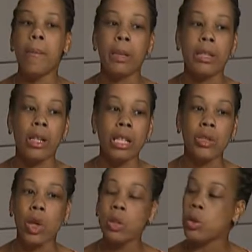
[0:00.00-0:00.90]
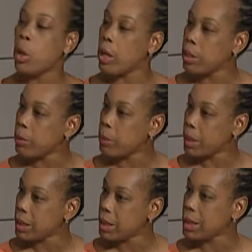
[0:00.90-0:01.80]
But there's also other
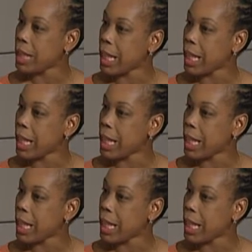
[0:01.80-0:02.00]
places